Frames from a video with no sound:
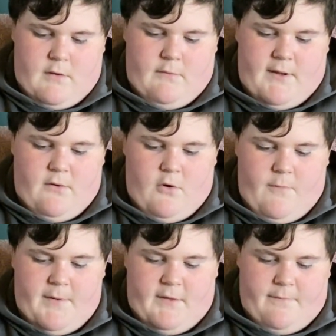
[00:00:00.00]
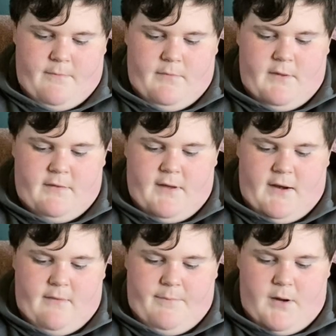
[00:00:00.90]
So I don't open this, this side
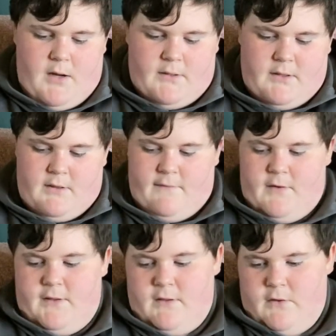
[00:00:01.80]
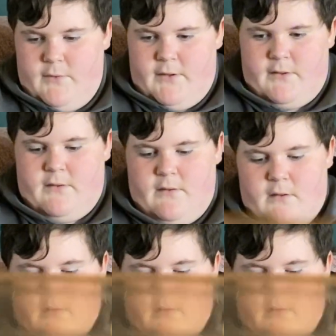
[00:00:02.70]
of the box because of all these lures.